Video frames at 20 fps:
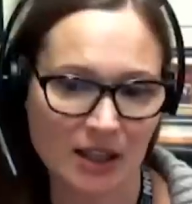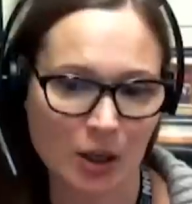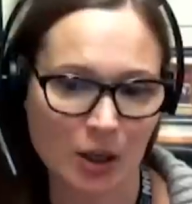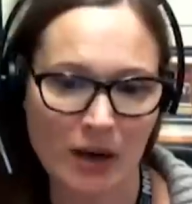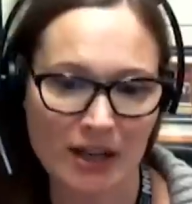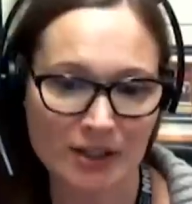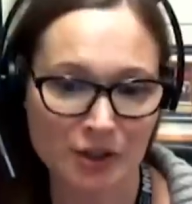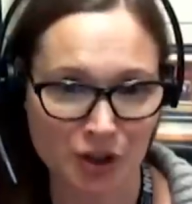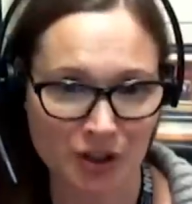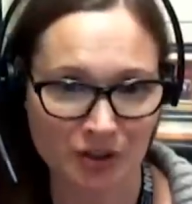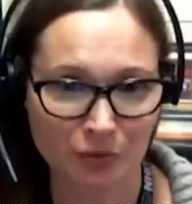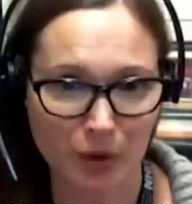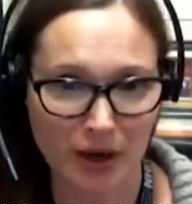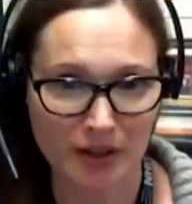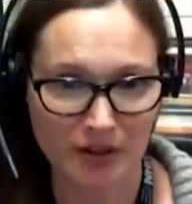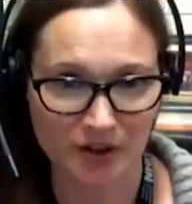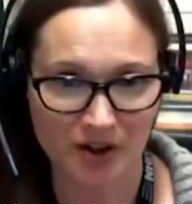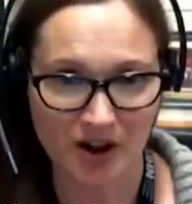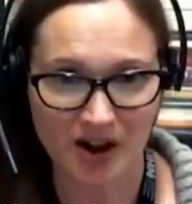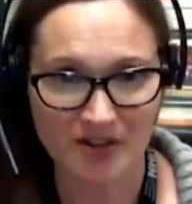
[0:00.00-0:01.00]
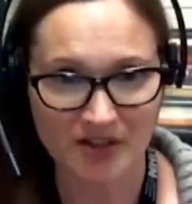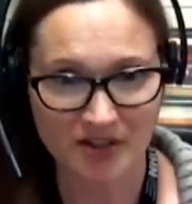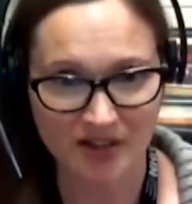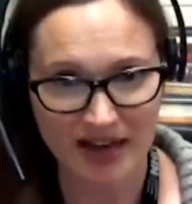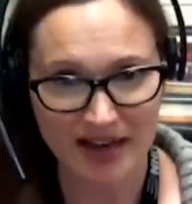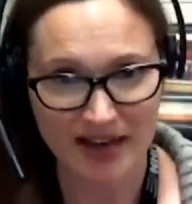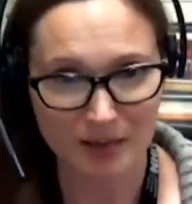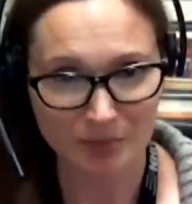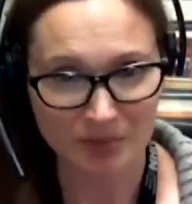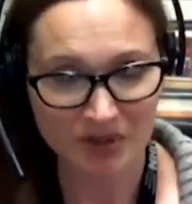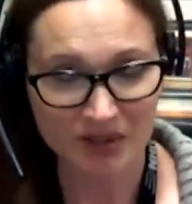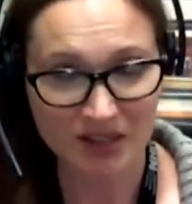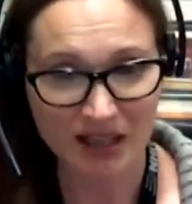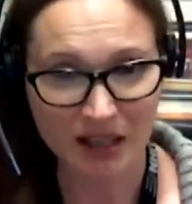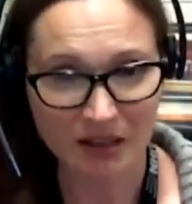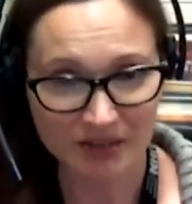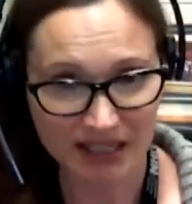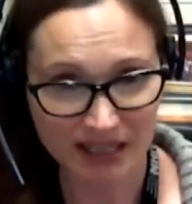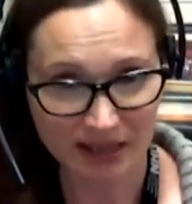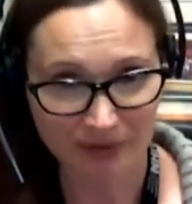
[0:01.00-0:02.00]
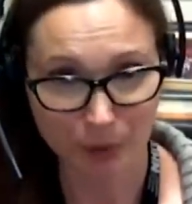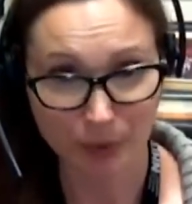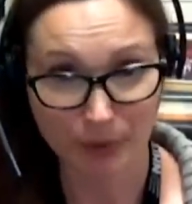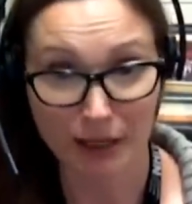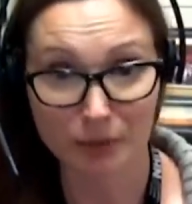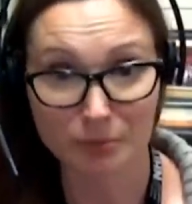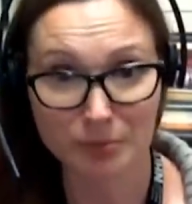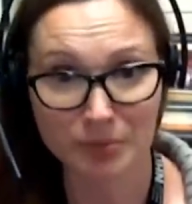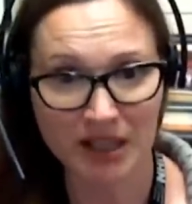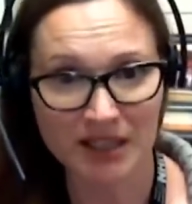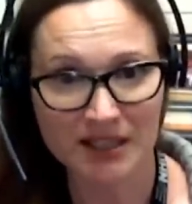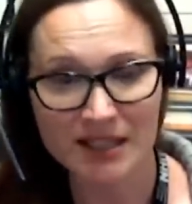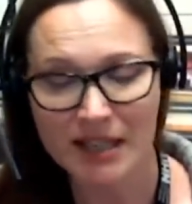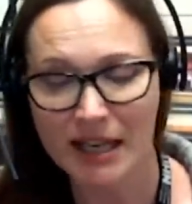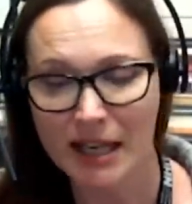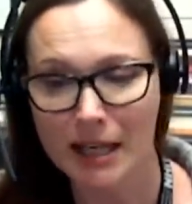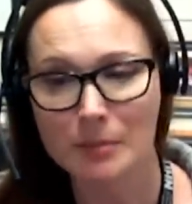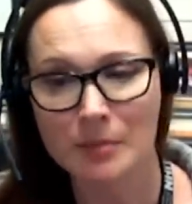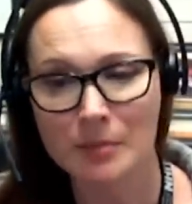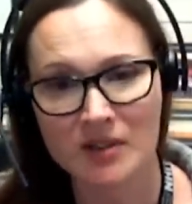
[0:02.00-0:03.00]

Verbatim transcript: the question of whether or not they themselves have a rare blood type.